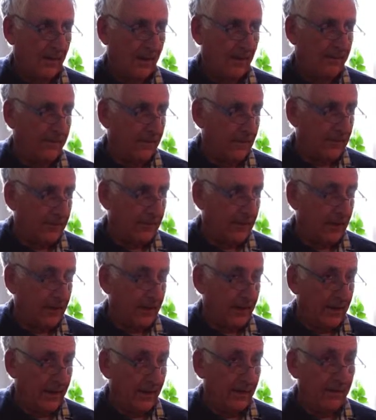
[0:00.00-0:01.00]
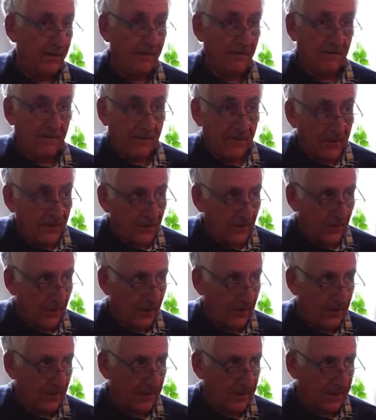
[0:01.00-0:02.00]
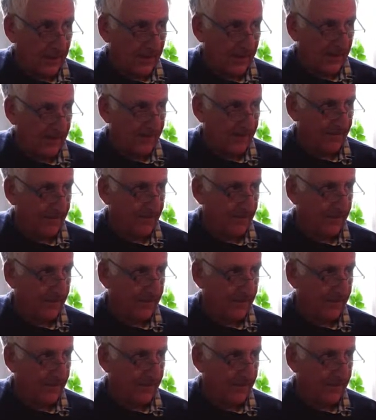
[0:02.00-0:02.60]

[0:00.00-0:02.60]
Unfortunately, the only film we could get,